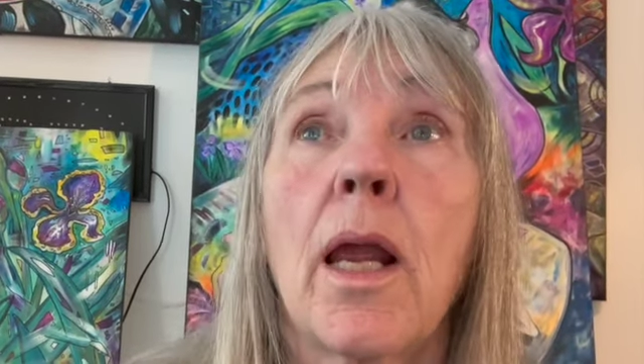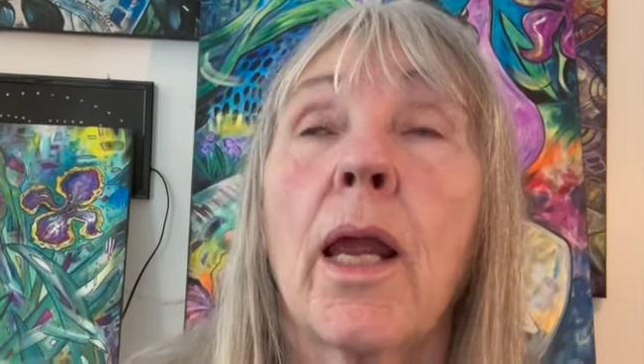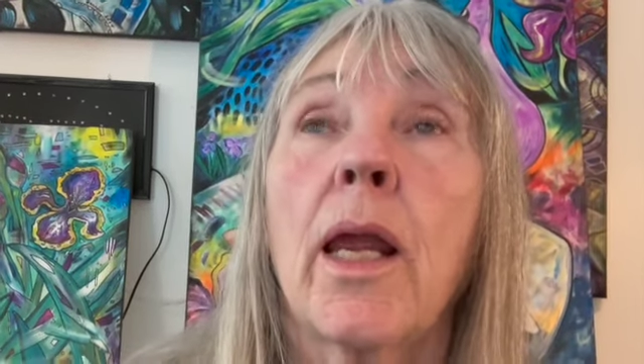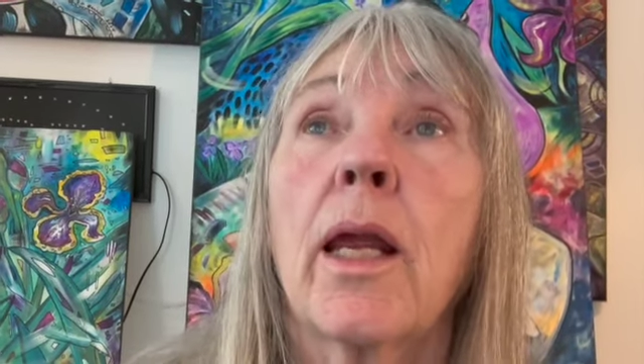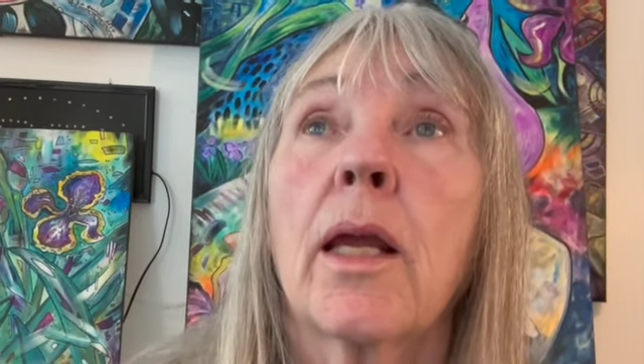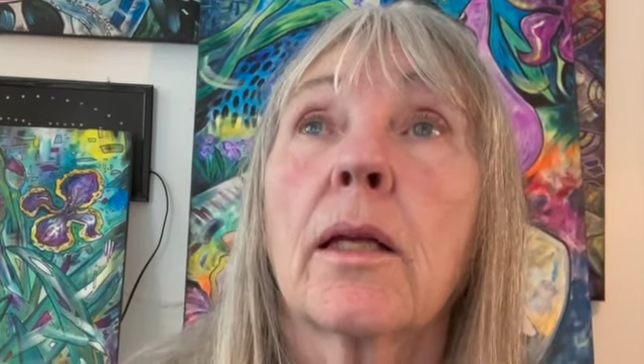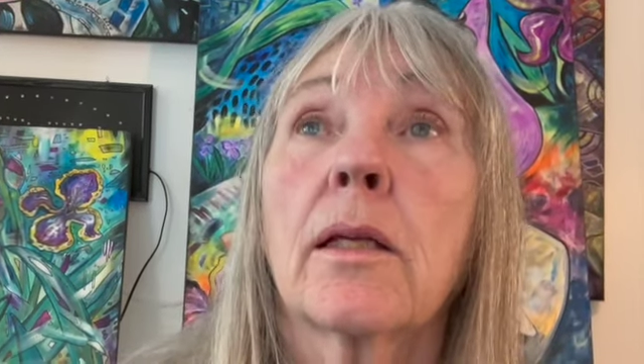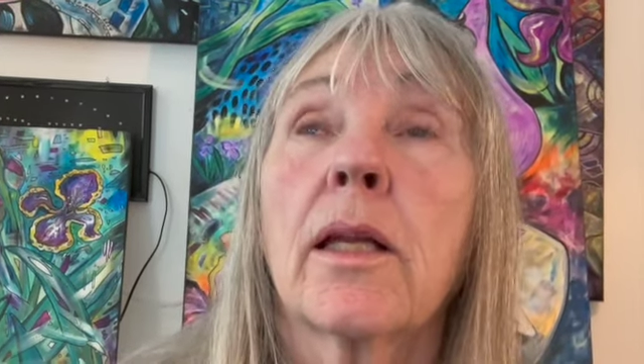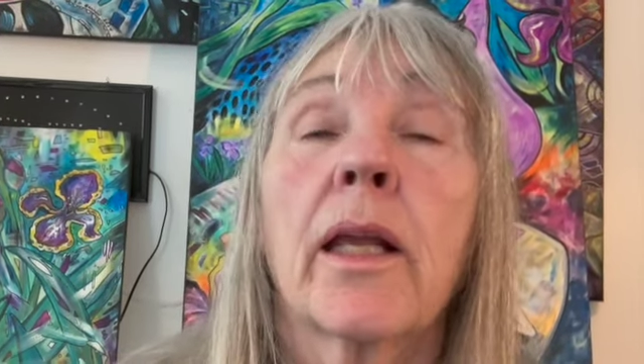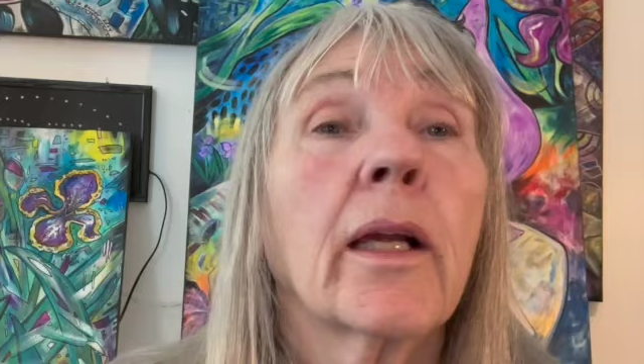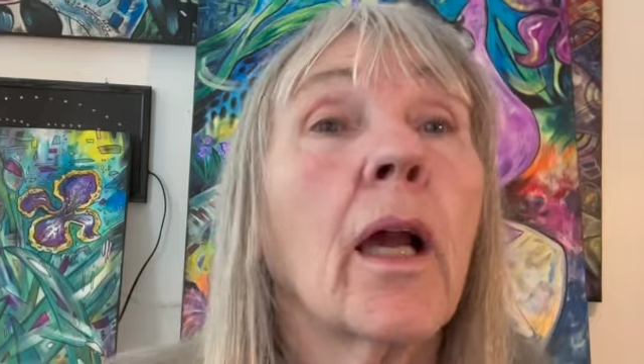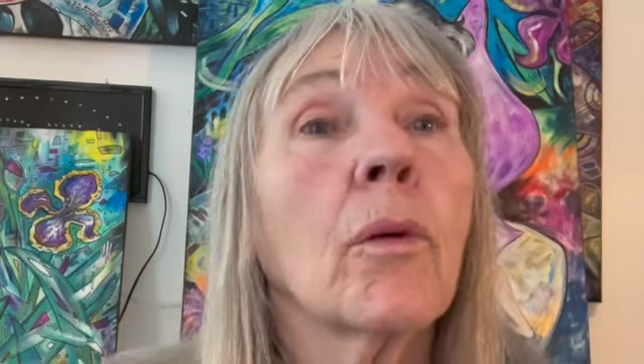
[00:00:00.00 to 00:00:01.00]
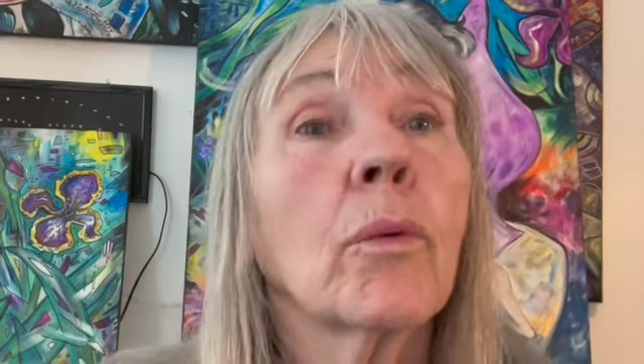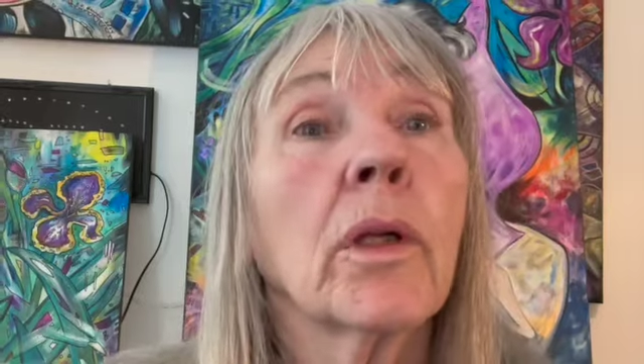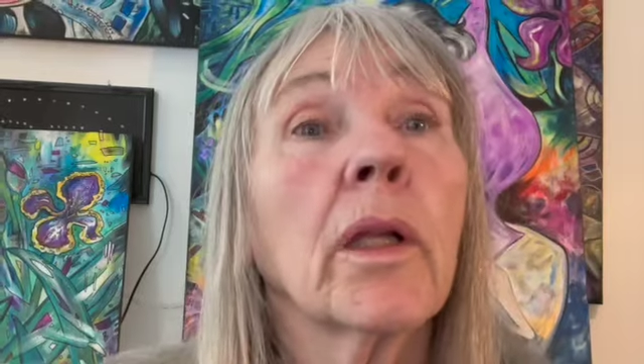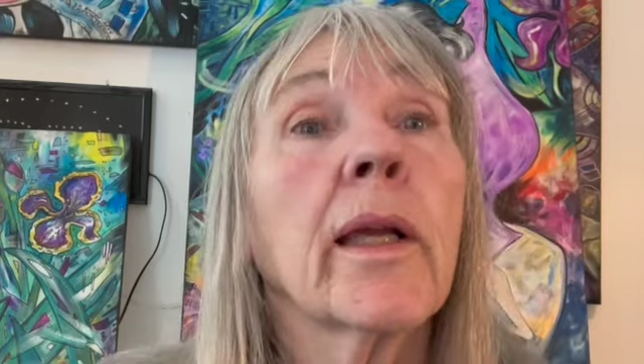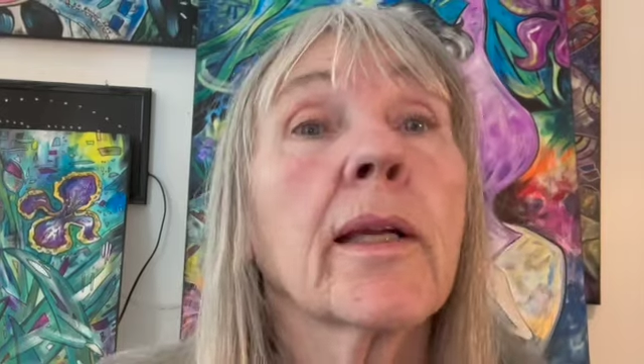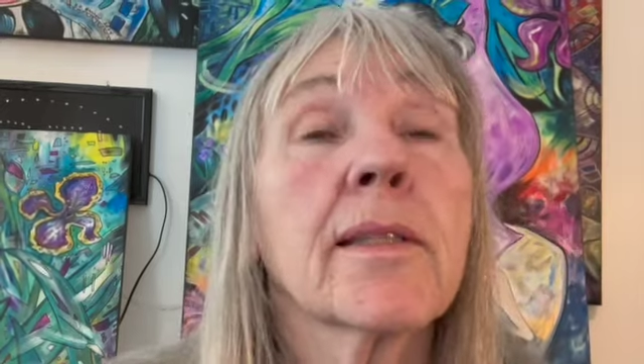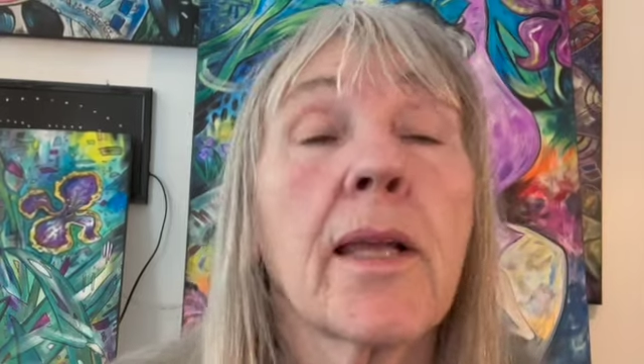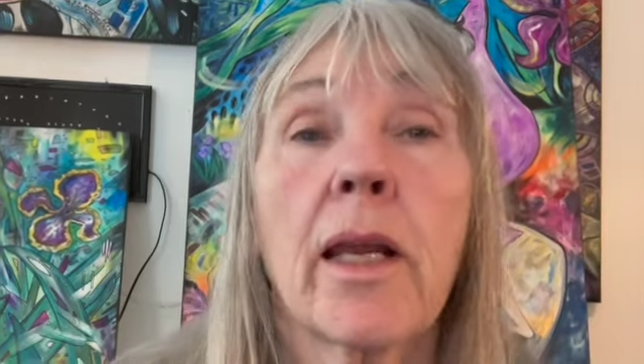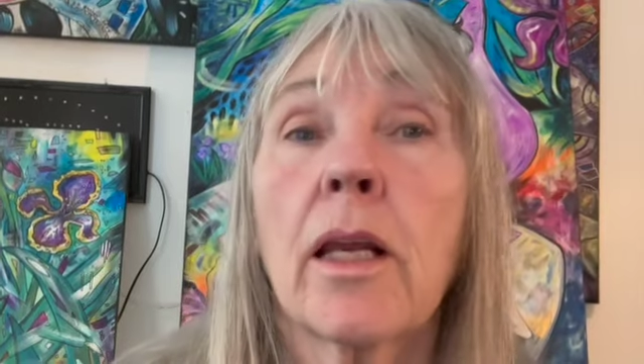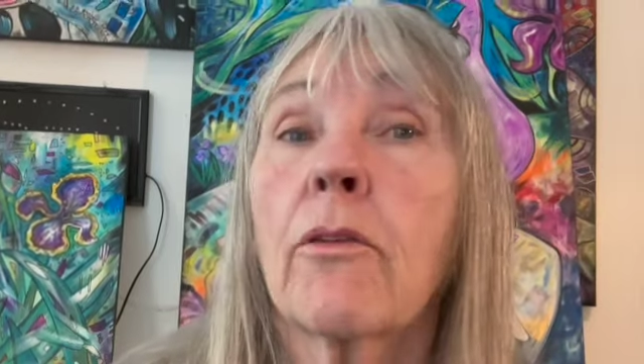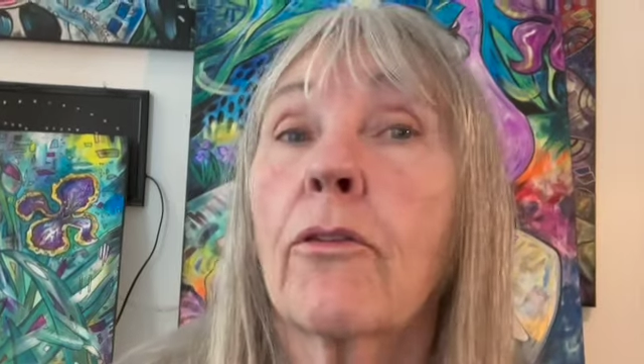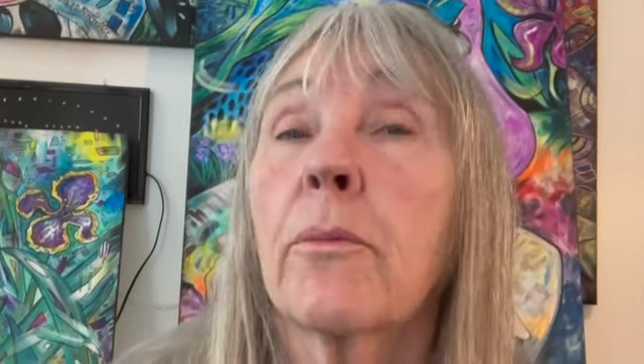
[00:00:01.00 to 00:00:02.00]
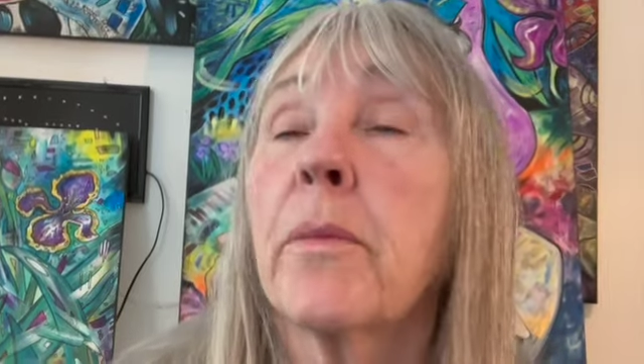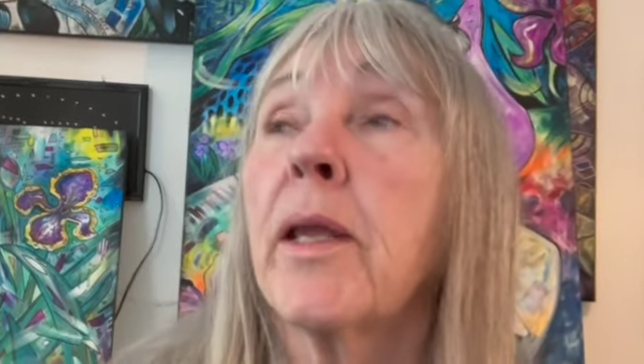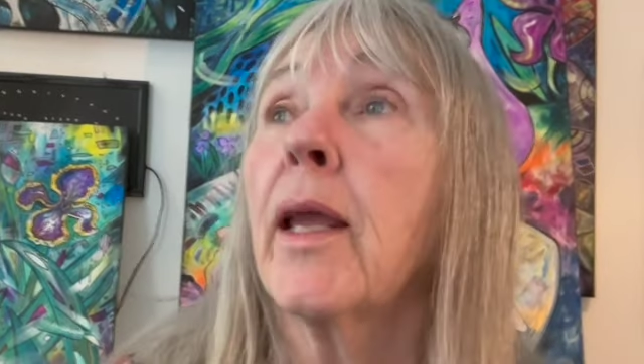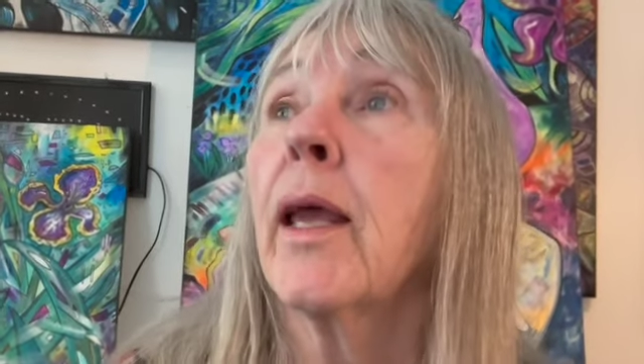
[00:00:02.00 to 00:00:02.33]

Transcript: and it got really exciting for me,